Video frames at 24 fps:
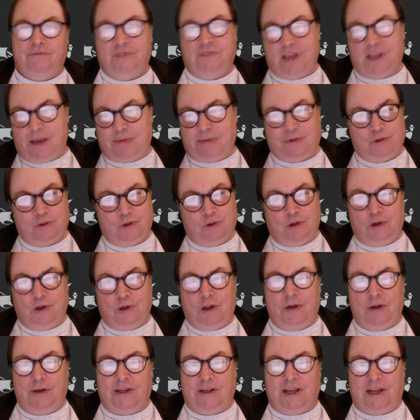capital or
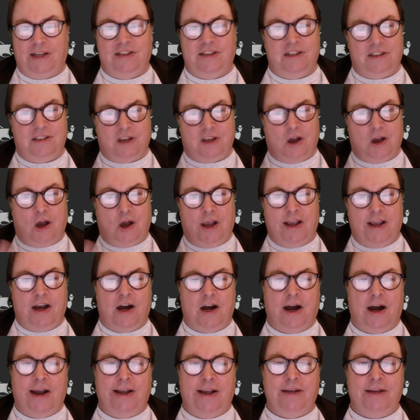lowercase, it's
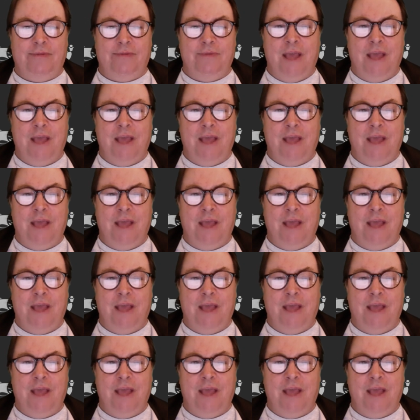II.